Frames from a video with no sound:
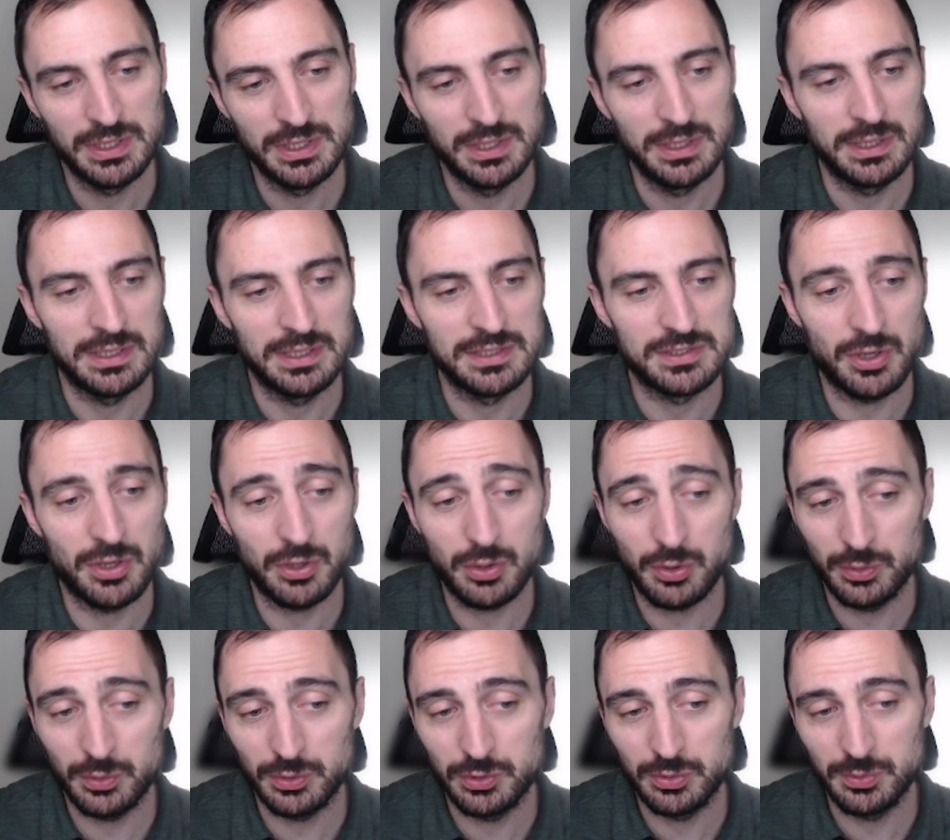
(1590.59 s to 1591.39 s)
It's not
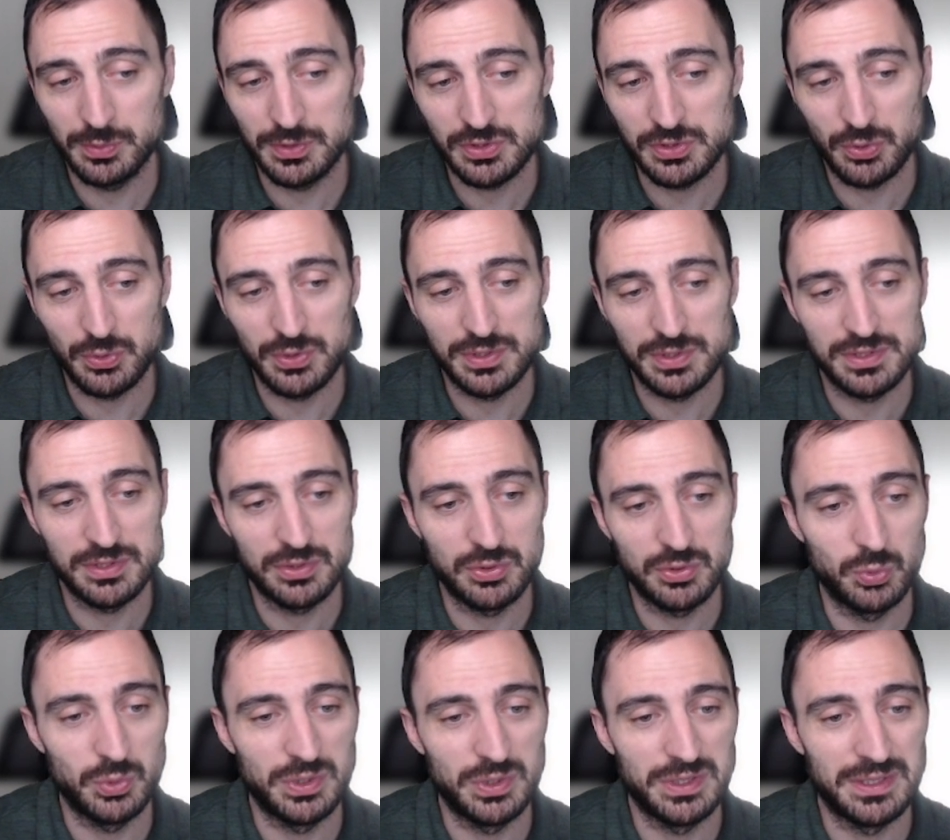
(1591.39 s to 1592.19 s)
going to be so easy to
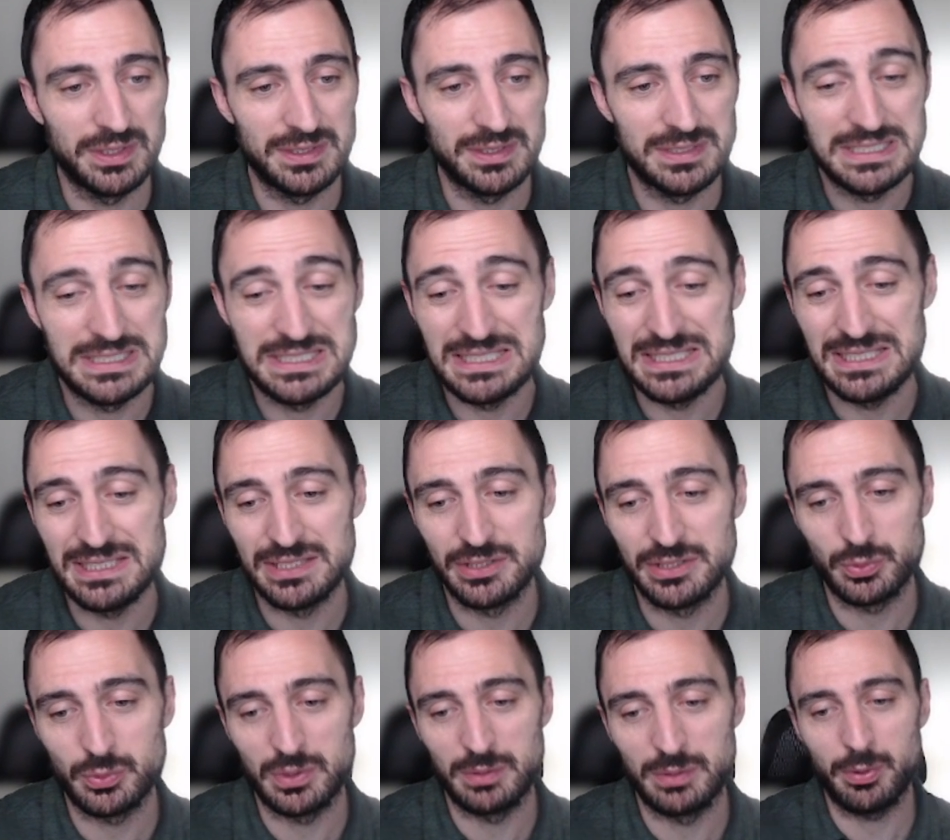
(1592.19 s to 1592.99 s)
win the
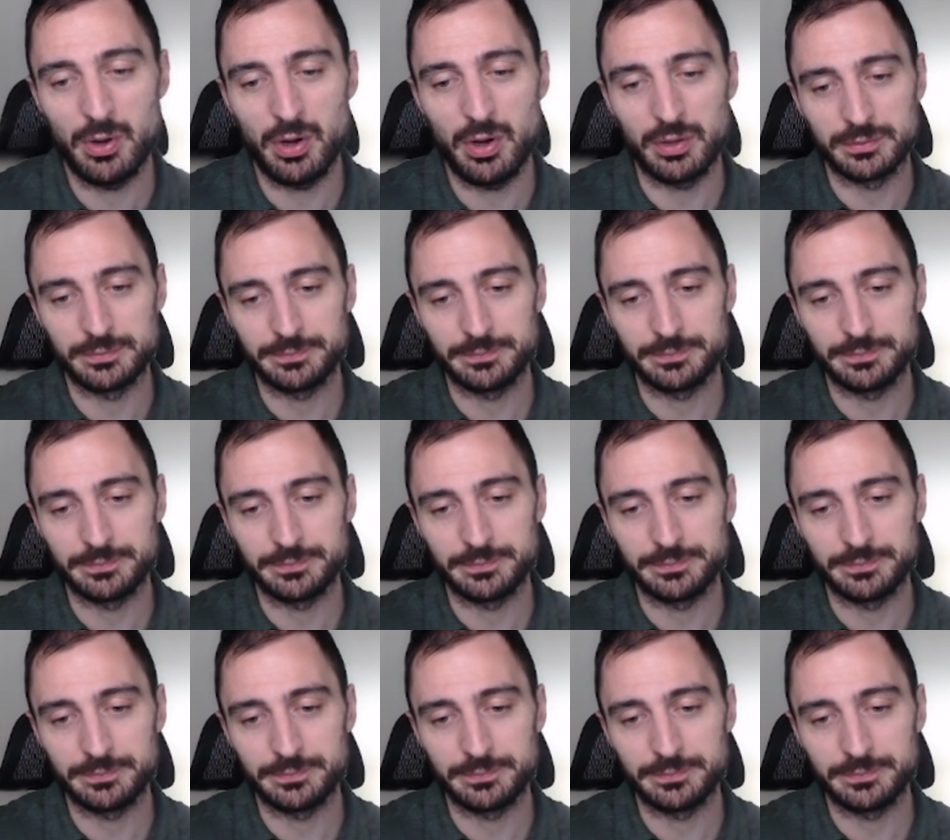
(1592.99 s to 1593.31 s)
d3 pawn.